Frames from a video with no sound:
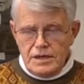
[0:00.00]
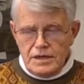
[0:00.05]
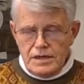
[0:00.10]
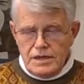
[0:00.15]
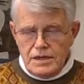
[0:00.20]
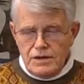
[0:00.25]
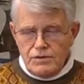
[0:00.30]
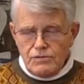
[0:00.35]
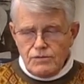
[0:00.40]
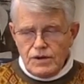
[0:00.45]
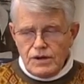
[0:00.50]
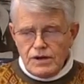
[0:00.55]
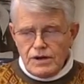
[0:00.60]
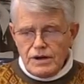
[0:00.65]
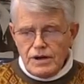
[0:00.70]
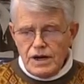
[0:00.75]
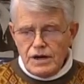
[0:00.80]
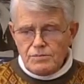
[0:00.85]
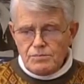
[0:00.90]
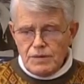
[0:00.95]
Yet we are
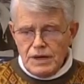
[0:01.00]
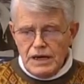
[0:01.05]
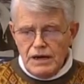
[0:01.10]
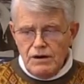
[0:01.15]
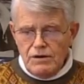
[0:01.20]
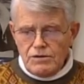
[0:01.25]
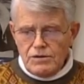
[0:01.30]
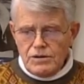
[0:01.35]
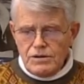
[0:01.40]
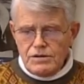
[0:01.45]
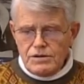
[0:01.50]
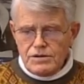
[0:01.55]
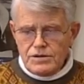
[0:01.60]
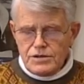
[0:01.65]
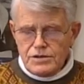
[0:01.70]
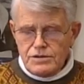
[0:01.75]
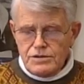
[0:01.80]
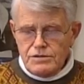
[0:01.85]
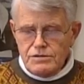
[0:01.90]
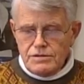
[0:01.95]
not bound
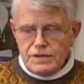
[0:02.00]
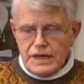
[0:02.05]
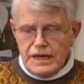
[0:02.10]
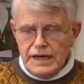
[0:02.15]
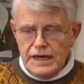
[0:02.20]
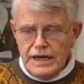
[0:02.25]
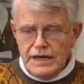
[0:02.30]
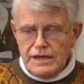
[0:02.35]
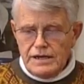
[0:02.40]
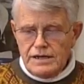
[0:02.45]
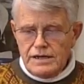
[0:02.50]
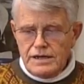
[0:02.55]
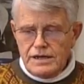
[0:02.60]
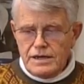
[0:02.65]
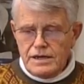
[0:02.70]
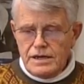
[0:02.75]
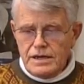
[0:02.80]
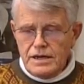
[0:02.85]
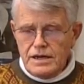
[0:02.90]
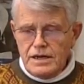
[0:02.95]
to do that,
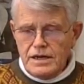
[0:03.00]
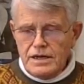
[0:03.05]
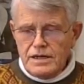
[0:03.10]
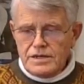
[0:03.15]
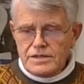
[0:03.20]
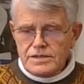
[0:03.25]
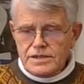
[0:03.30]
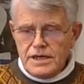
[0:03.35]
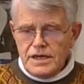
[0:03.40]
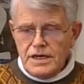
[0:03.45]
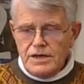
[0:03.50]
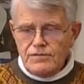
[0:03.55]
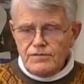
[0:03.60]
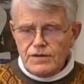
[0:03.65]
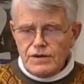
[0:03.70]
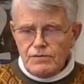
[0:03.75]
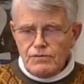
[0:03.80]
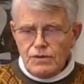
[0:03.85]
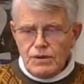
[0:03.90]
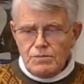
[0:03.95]
save
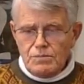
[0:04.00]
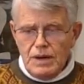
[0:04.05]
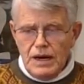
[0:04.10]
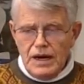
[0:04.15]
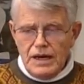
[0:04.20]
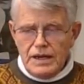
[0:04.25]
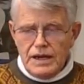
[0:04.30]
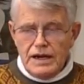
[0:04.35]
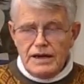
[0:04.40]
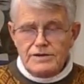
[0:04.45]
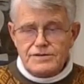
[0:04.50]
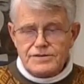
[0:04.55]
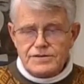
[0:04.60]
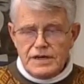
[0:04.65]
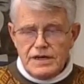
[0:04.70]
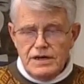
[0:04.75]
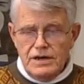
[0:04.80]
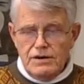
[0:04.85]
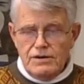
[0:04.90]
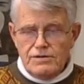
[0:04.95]
that we bind
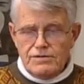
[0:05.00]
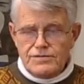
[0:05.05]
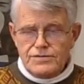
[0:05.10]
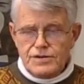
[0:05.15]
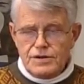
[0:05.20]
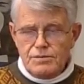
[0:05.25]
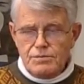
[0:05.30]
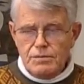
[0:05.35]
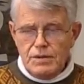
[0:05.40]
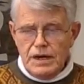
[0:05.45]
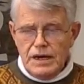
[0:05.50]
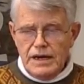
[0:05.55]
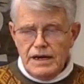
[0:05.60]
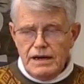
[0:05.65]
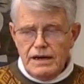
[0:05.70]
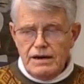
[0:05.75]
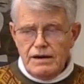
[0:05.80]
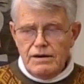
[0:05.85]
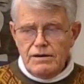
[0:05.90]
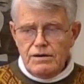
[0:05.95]
ourselves by
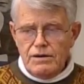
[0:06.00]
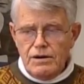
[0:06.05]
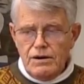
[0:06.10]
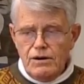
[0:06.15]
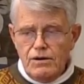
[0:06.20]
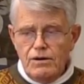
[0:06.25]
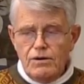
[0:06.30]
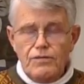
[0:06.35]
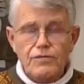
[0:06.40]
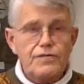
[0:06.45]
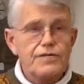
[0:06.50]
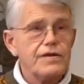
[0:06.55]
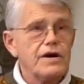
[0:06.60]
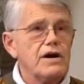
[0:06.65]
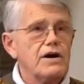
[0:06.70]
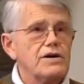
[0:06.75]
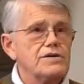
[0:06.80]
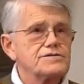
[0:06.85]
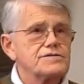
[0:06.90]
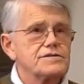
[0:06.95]
our own
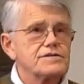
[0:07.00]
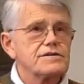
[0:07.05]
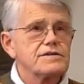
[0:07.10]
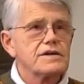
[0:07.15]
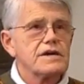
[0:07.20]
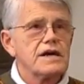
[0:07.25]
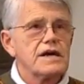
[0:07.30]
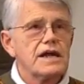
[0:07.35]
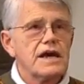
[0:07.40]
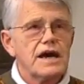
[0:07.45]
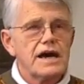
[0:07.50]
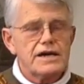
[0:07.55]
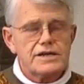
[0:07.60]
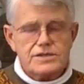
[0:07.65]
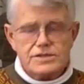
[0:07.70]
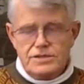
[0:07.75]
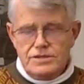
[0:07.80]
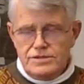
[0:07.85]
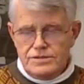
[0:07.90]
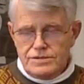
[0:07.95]
thoughts and
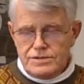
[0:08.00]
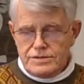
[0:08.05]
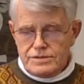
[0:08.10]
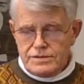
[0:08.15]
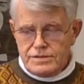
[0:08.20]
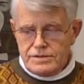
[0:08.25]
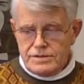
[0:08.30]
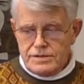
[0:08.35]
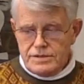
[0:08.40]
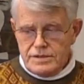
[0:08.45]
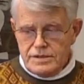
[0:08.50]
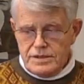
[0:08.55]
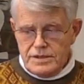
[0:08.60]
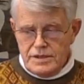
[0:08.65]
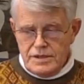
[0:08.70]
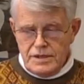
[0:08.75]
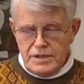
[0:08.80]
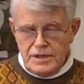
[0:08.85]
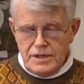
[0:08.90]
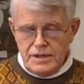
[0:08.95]
actions.
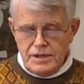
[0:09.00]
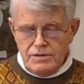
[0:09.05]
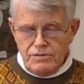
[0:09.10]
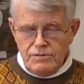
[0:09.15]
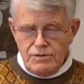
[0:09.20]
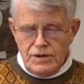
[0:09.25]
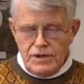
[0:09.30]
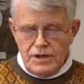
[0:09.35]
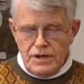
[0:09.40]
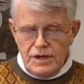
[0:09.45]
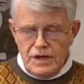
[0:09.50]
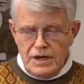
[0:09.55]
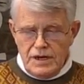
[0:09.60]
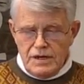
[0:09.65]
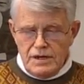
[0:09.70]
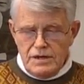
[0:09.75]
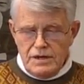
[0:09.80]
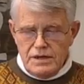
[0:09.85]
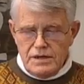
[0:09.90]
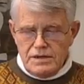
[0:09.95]
We are
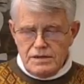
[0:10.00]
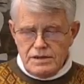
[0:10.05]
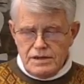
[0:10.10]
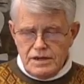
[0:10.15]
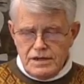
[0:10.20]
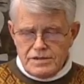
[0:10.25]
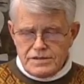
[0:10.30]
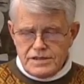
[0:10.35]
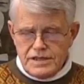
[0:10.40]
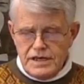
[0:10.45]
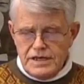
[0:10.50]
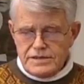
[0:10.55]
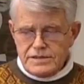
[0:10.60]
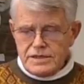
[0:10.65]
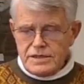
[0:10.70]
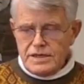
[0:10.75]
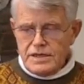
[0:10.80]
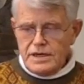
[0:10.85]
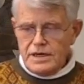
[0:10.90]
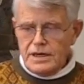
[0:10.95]
not under the
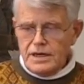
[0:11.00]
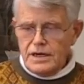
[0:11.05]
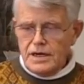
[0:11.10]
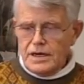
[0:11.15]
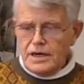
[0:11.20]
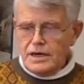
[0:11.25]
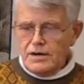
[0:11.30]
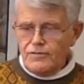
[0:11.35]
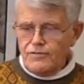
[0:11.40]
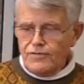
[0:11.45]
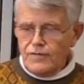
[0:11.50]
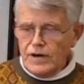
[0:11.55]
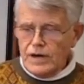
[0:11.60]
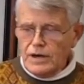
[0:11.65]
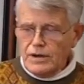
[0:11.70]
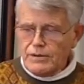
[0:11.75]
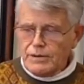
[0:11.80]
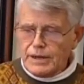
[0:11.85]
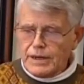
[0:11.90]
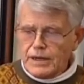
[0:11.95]
necessity of
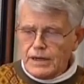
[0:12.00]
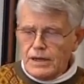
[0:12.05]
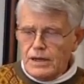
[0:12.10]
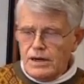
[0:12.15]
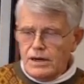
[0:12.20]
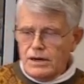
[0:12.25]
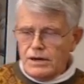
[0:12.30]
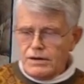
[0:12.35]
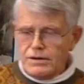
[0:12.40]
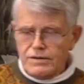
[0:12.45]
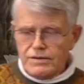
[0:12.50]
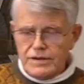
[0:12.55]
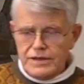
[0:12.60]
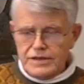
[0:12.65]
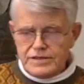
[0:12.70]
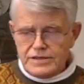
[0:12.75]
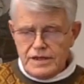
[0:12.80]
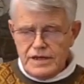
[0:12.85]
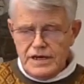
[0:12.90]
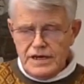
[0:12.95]
following along
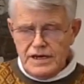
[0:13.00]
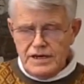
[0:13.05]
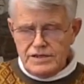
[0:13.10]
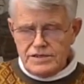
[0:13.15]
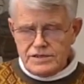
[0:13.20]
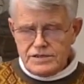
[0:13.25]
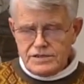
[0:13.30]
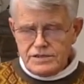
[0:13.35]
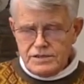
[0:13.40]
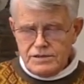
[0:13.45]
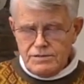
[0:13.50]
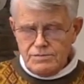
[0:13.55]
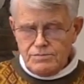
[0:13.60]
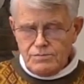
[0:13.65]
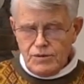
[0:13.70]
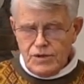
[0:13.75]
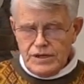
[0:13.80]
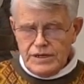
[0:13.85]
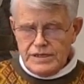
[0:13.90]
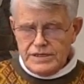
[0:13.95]
these lines and
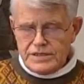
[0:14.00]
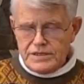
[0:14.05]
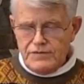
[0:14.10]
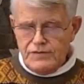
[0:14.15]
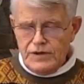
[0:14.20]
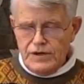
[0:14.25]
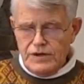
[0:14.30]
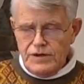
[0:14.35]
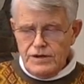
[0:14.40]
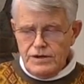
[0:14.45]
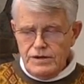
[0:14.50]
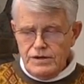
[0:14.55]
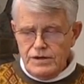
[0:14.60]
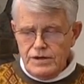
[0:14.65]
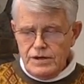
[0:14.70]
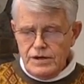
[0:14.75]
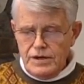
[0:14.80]
planes of error